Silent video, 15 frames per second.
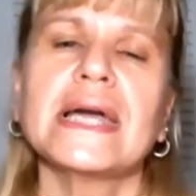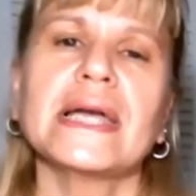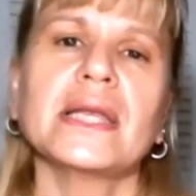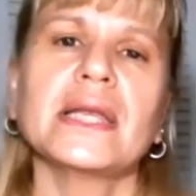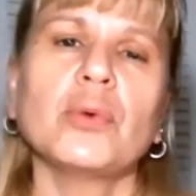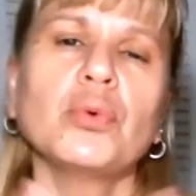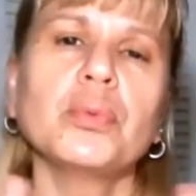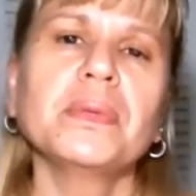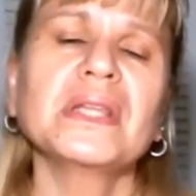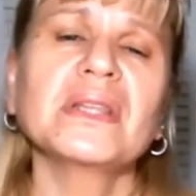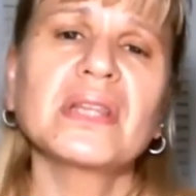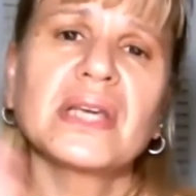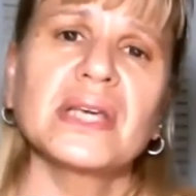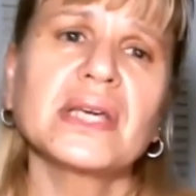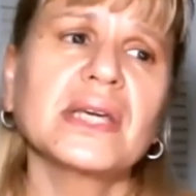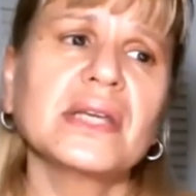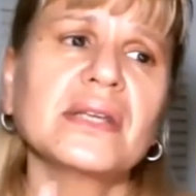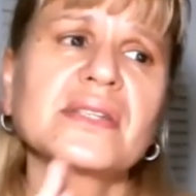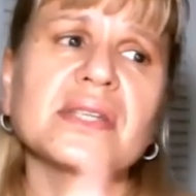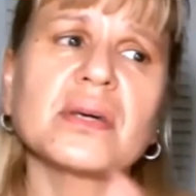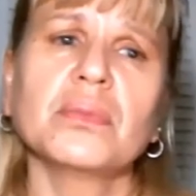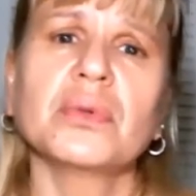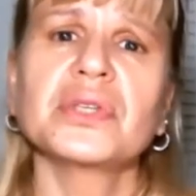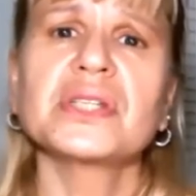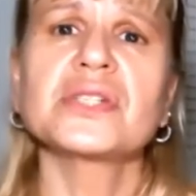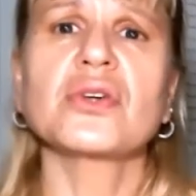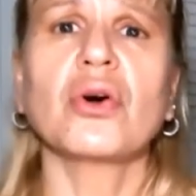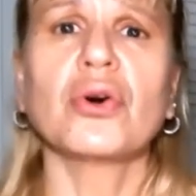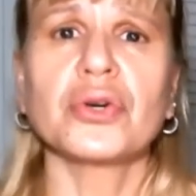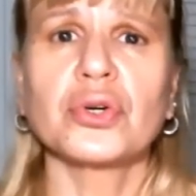and i will be linking some of these
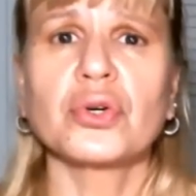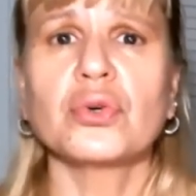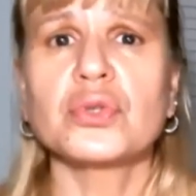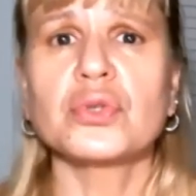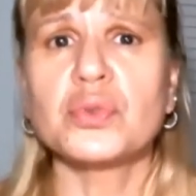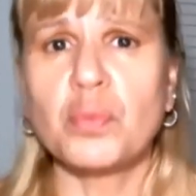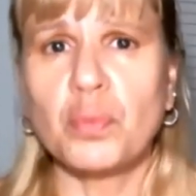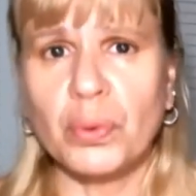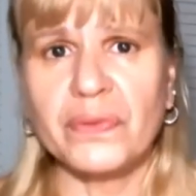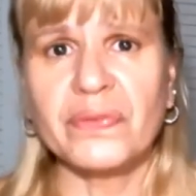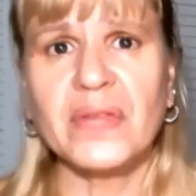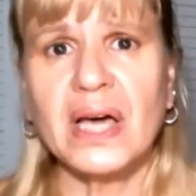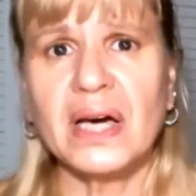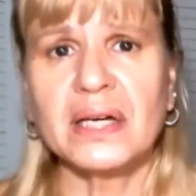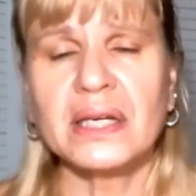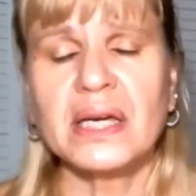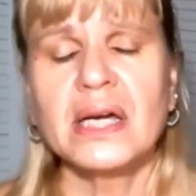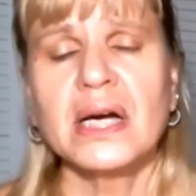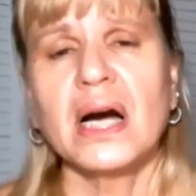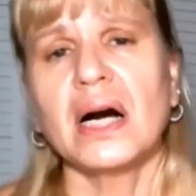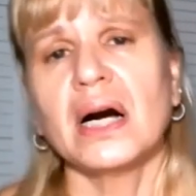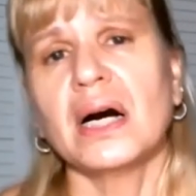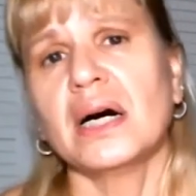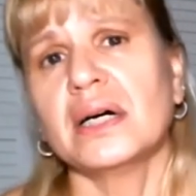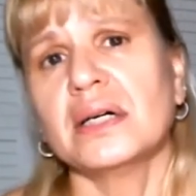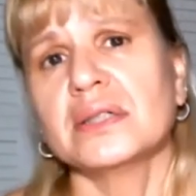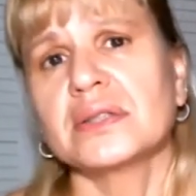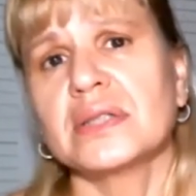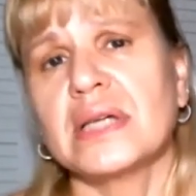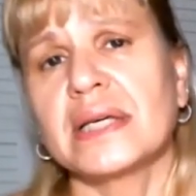articles with that
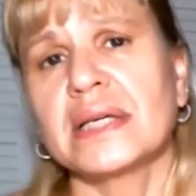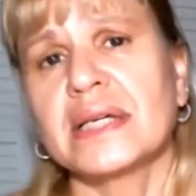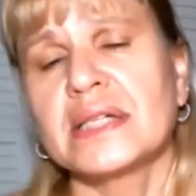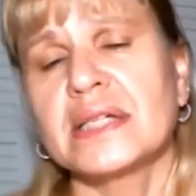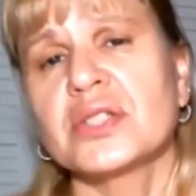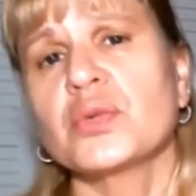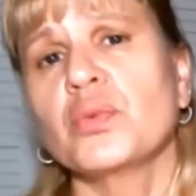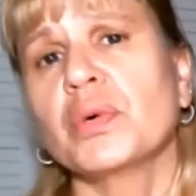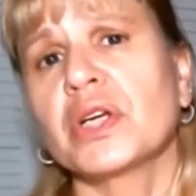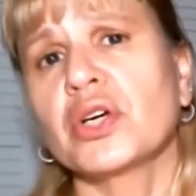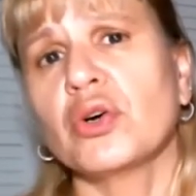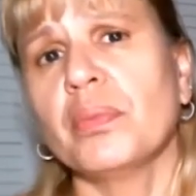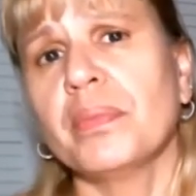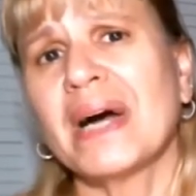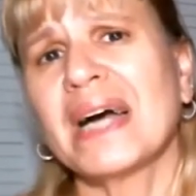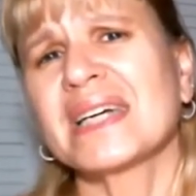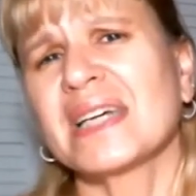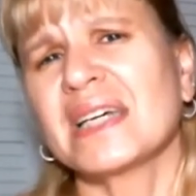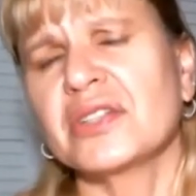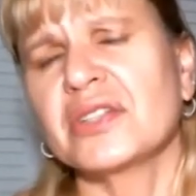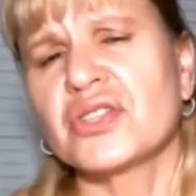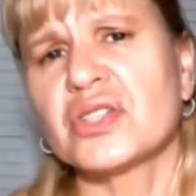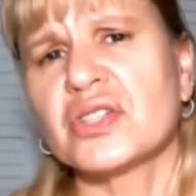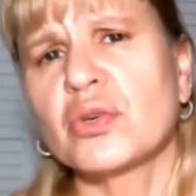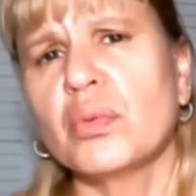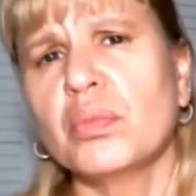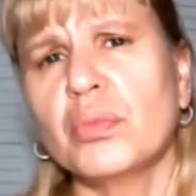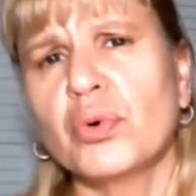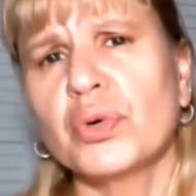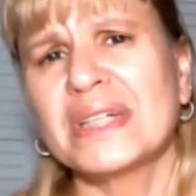uh, in case you want to go back and just go
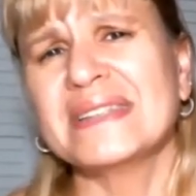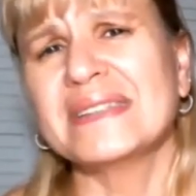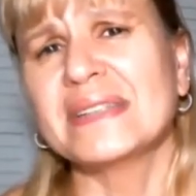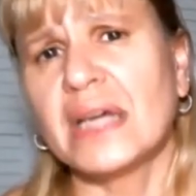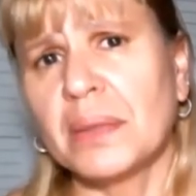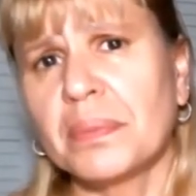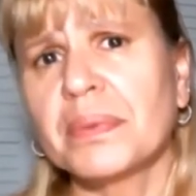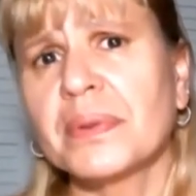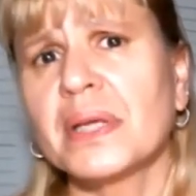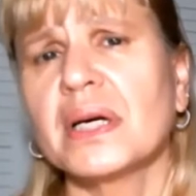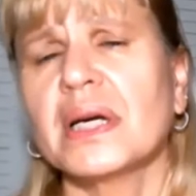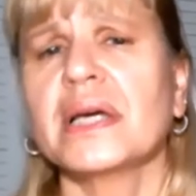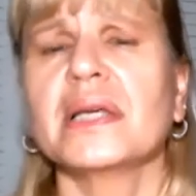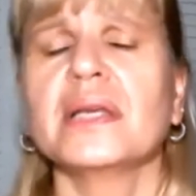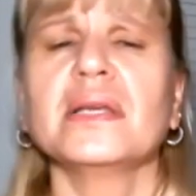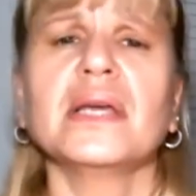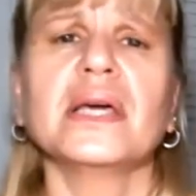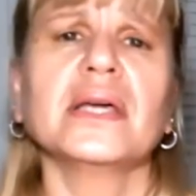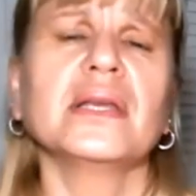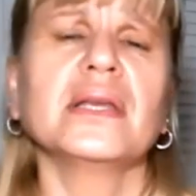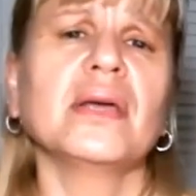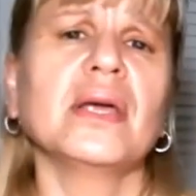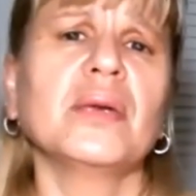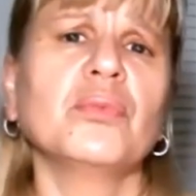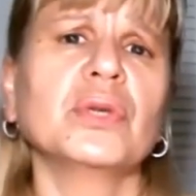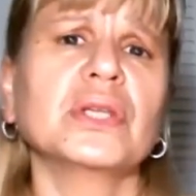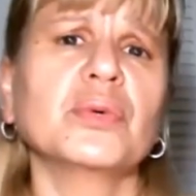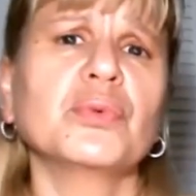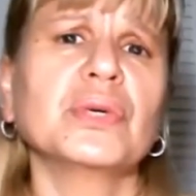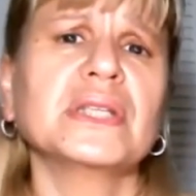more in depth in in in
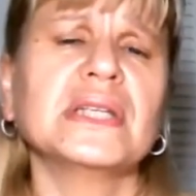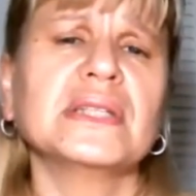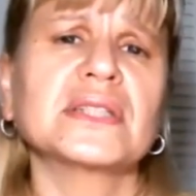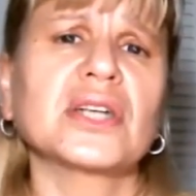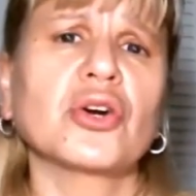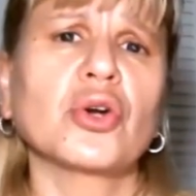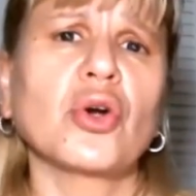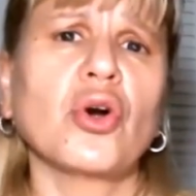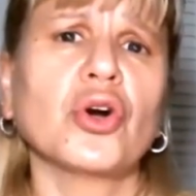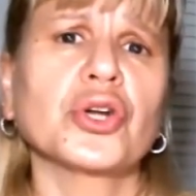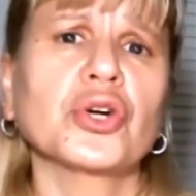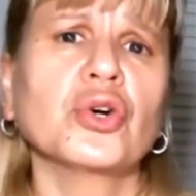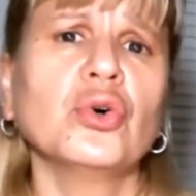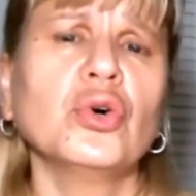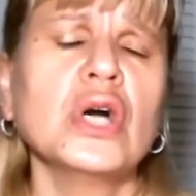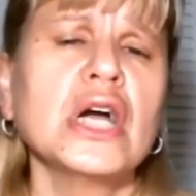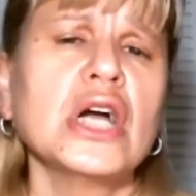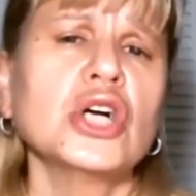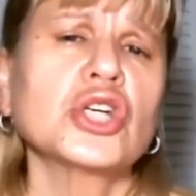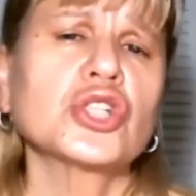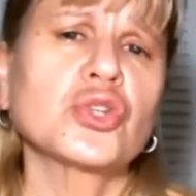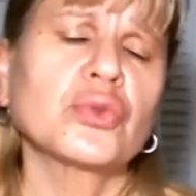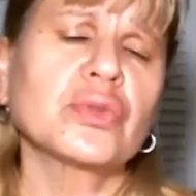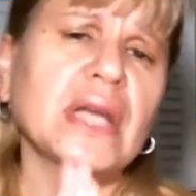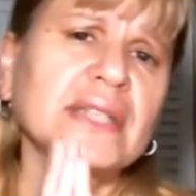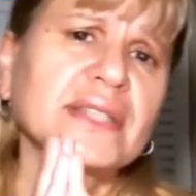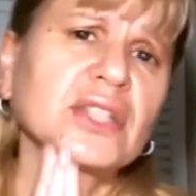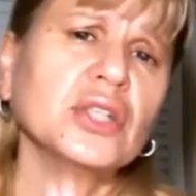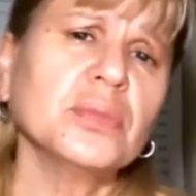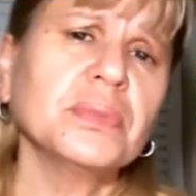really read the entire article. So
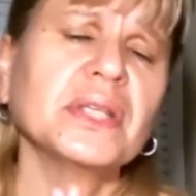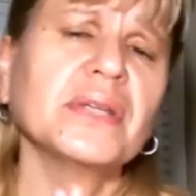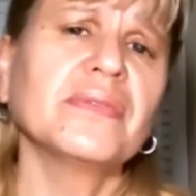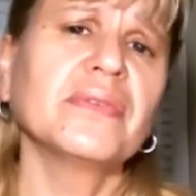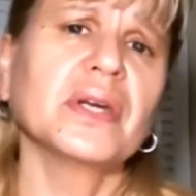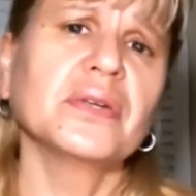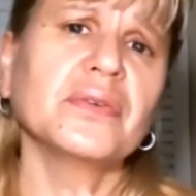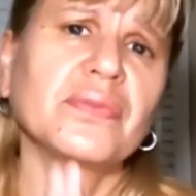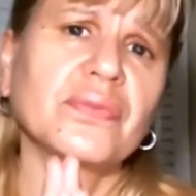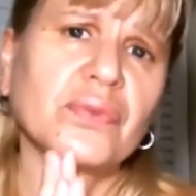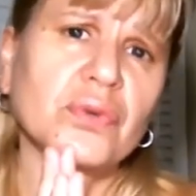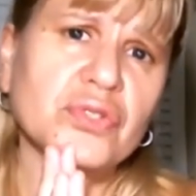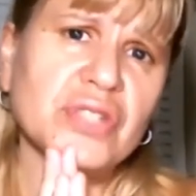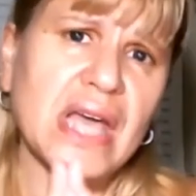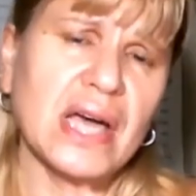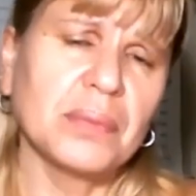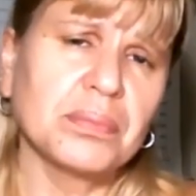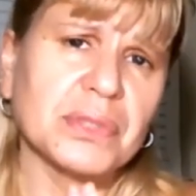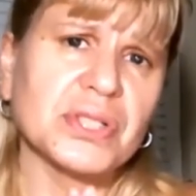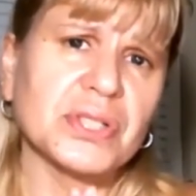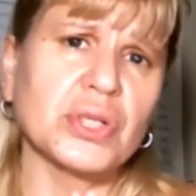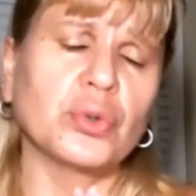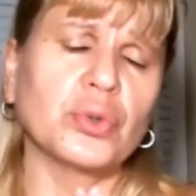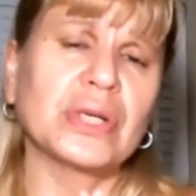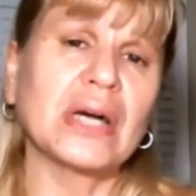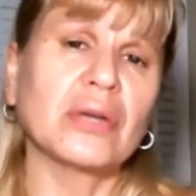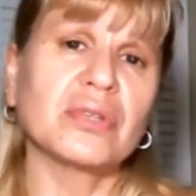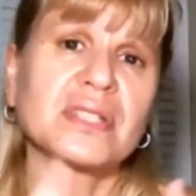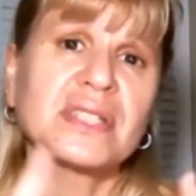that's going to be the very first episode. Now, the